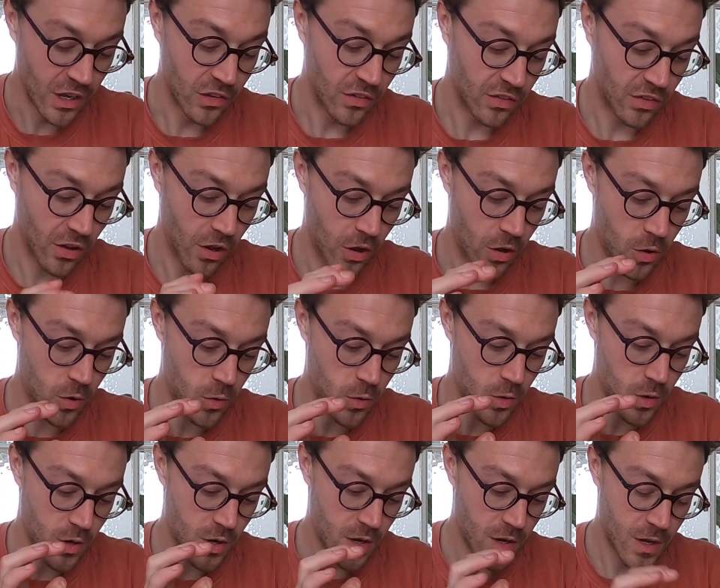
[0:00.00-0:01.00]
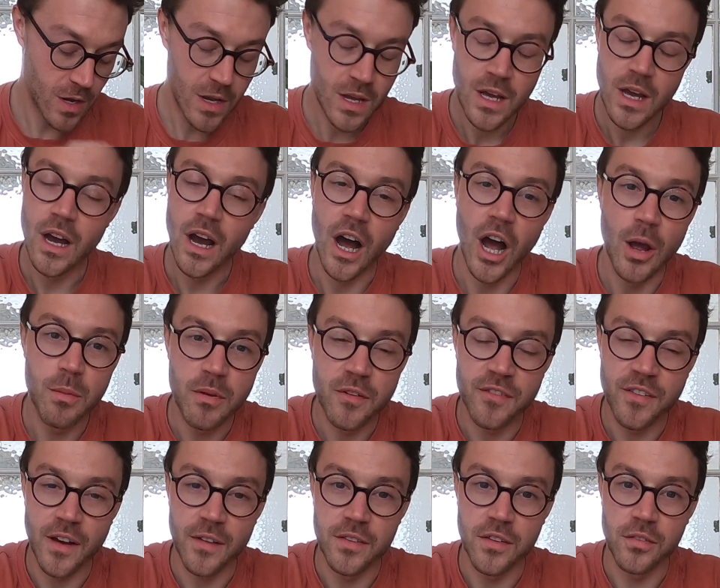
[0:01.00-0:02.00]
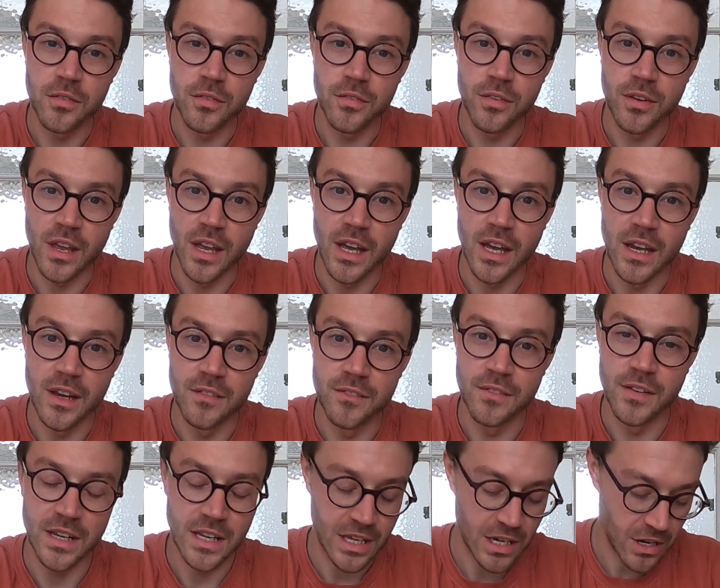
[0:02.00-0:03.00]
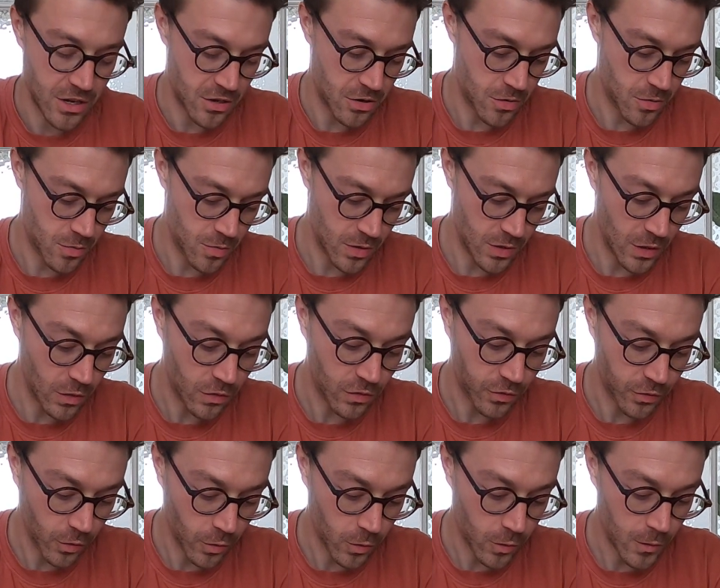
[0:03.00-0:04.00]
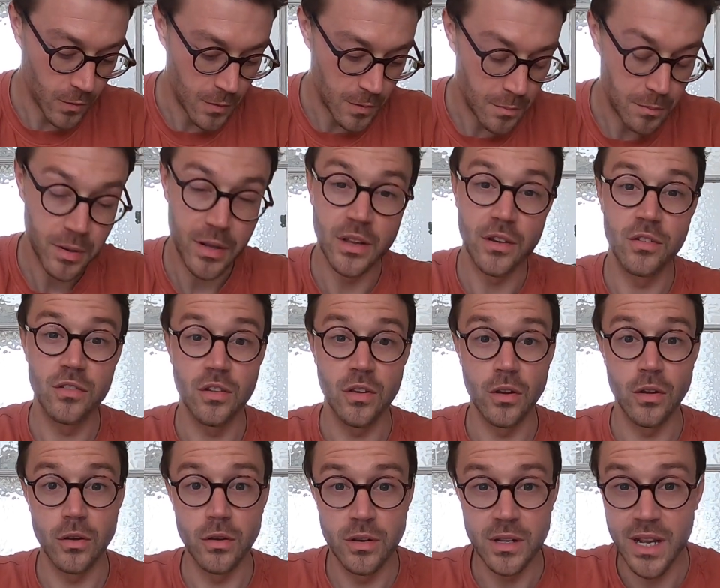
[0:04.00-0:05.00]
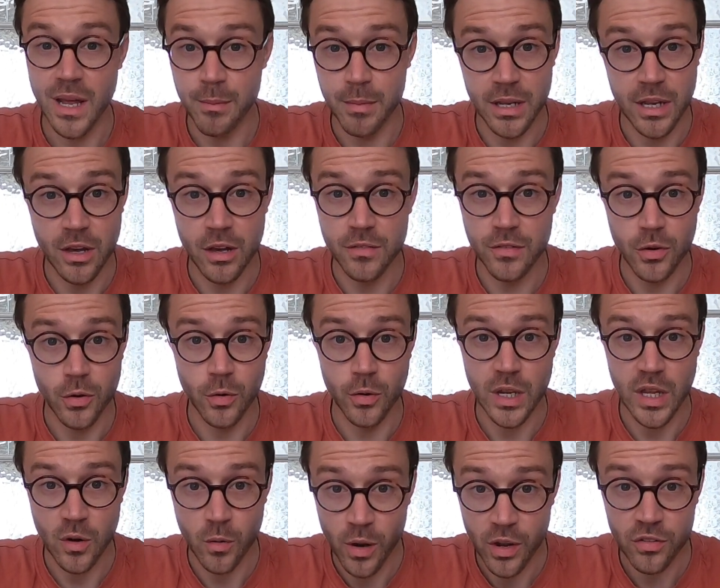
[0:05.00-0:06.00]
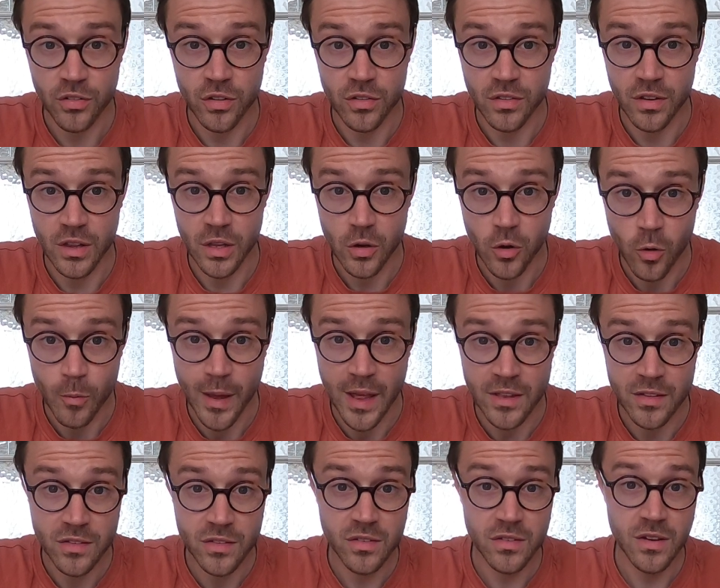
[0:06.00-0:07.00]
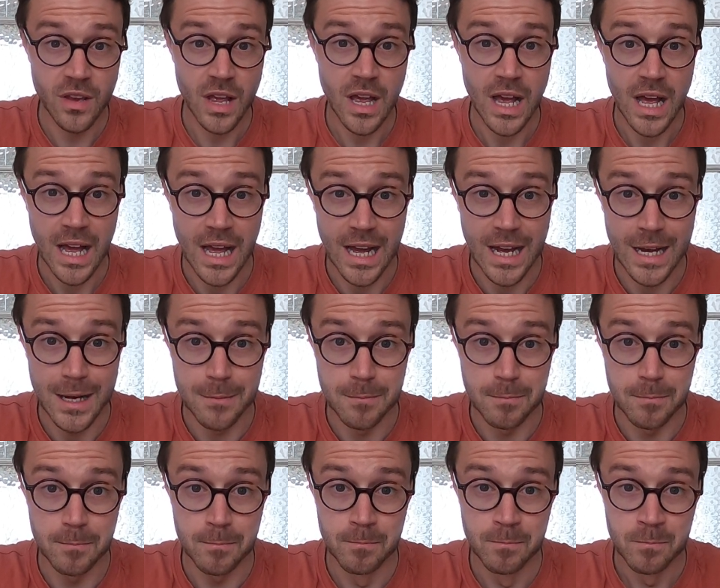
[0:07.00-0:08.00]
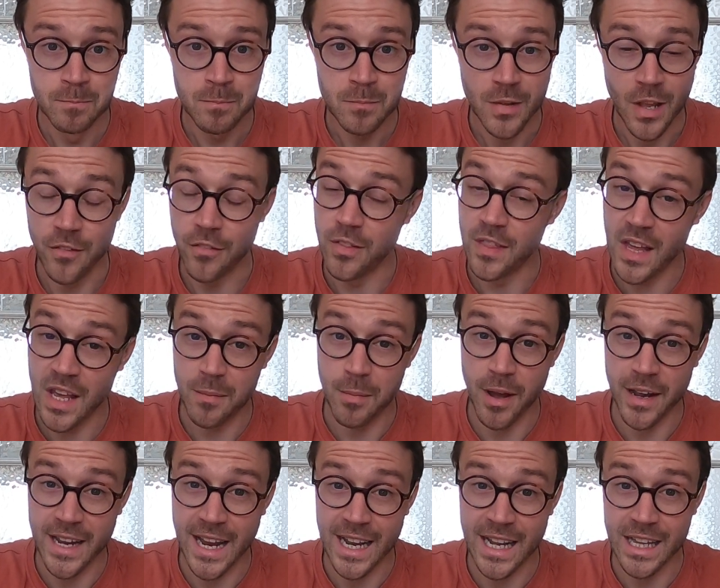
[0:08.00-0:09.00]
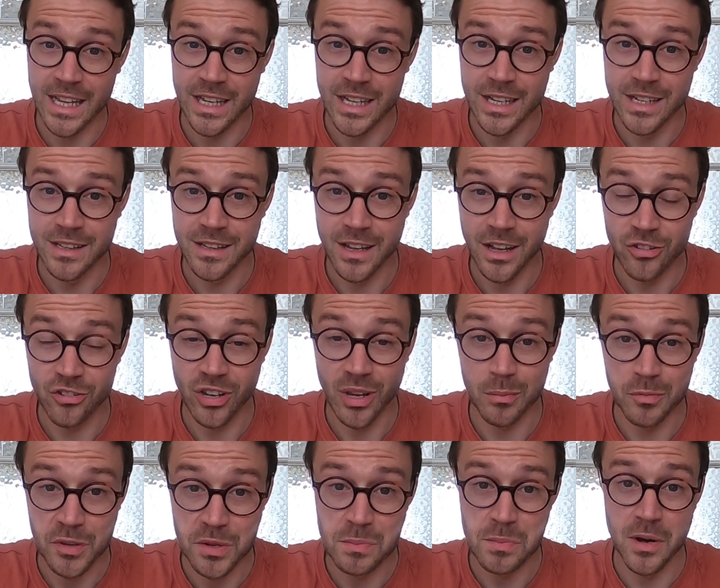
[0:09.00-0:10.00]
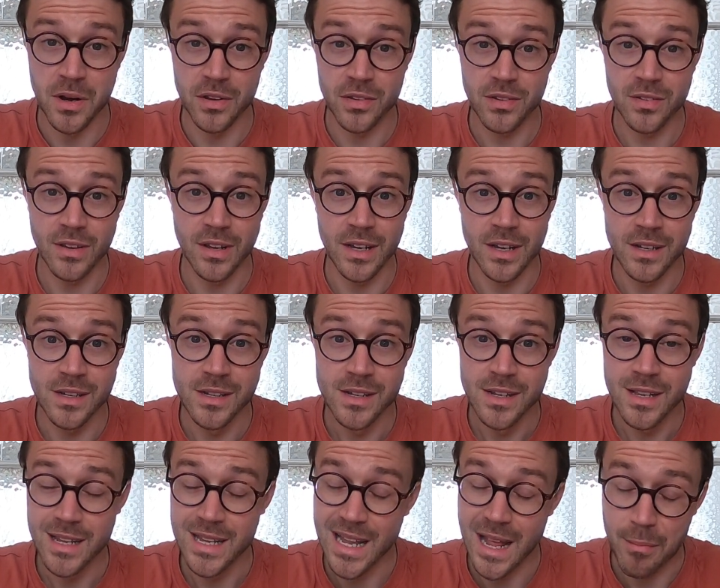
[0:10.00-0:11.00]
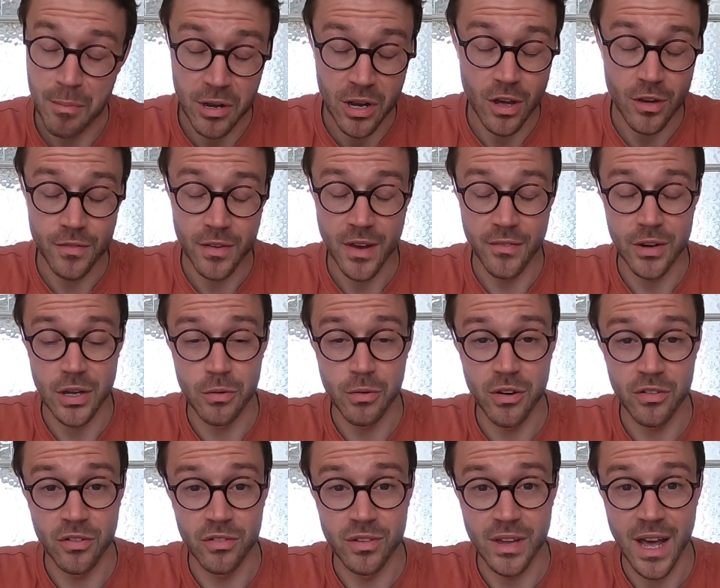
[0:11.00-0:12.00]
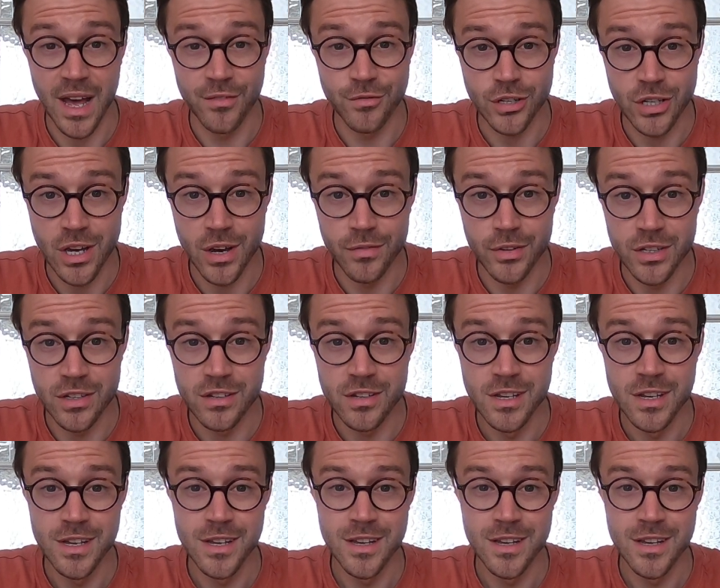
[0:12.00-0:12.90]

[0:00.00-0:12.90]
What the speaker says: So I hope you found this video useful. Please do let me know if you've got any questions in the comments. If you think about getting a GMT Master, let me know if you have any questions that I haven't covered.